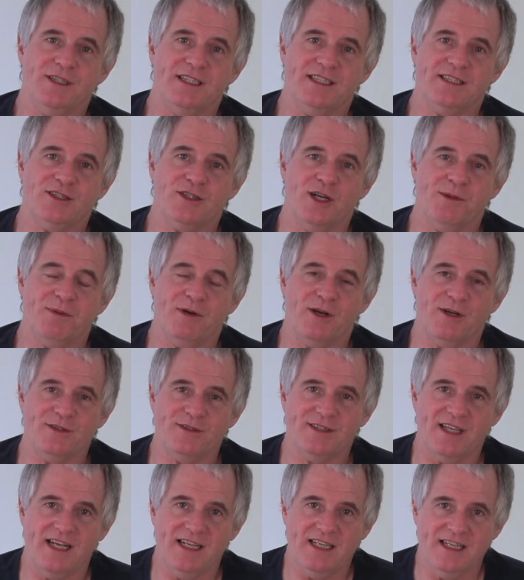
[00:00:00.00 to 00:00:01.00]
this type of
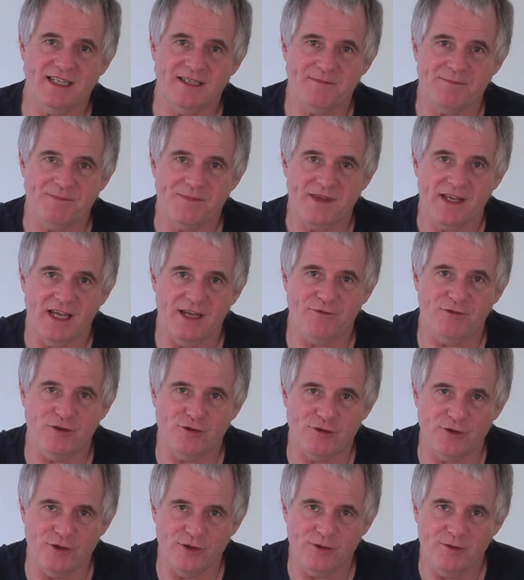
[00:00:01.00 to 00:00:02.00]
content. If you
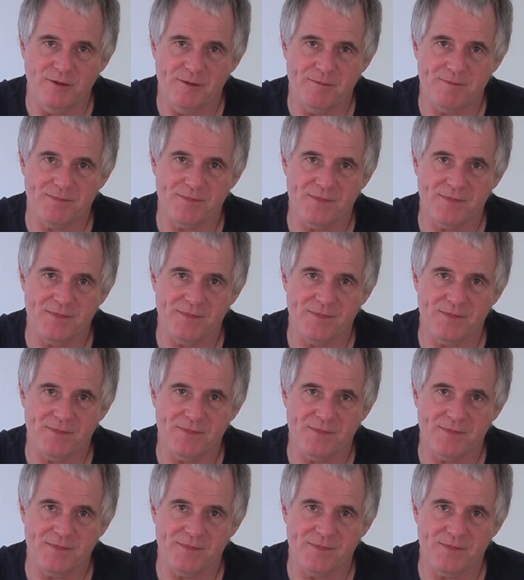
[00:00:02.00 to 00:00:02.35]
do,